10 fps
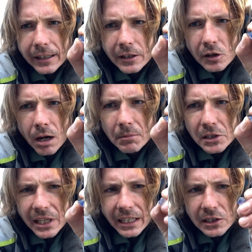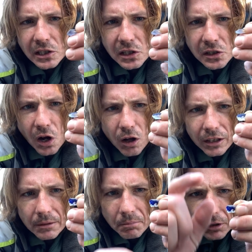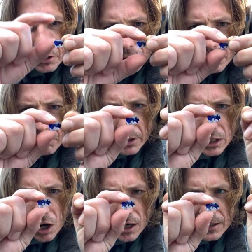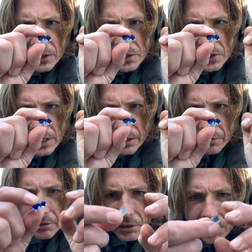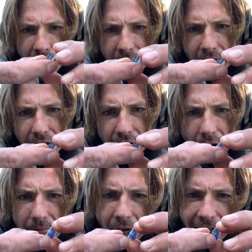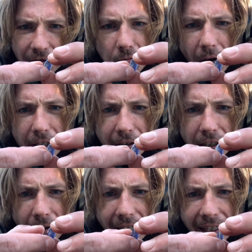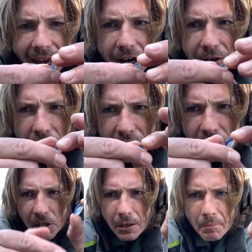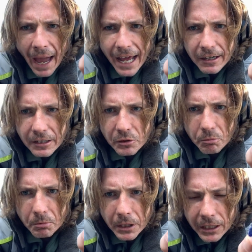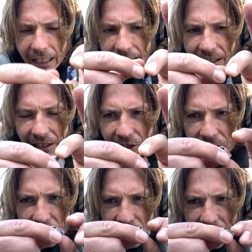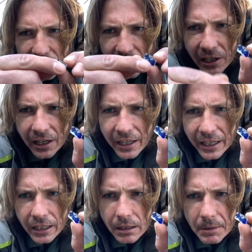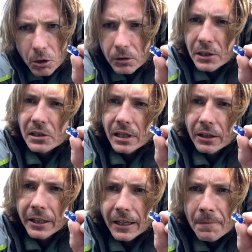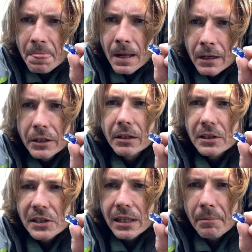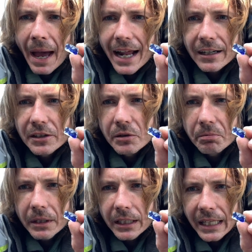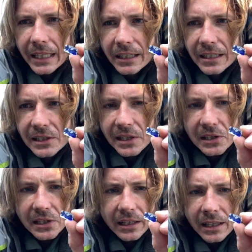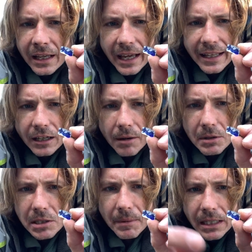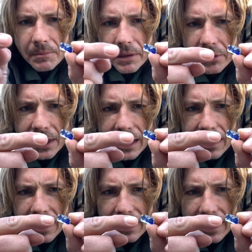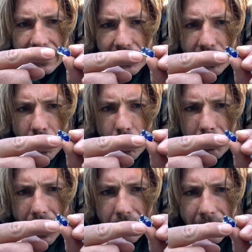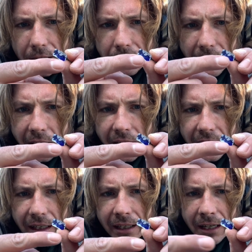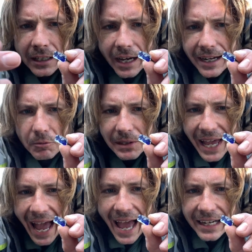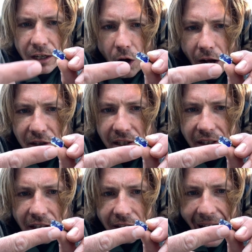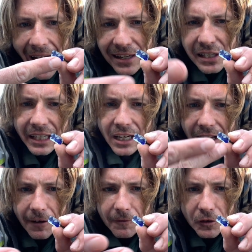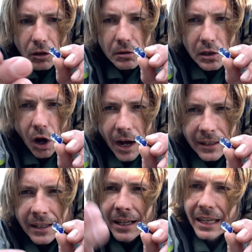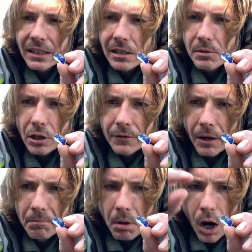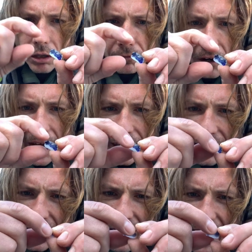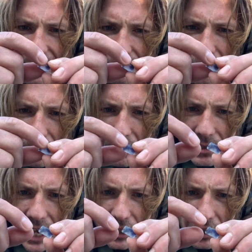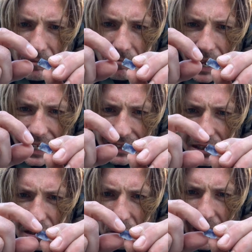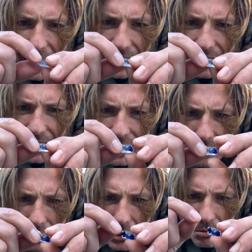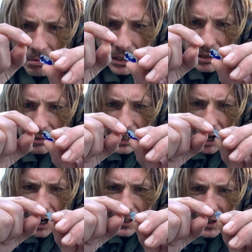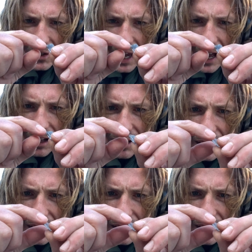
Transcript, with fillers: It's almost like a solid blue. It's really hard to see through. So I'm kind of wondering right now, and you can the pattern is really inconsistent. Here, let me hold it still here. You can see the pattern is really inconsistent, and it almost makes me think that this cobalt right over here kind of was added onto the glass, like it kind of fused on in some sort of a bonfire. I don't know if it was actually made this way, but it's really, really hard to tell.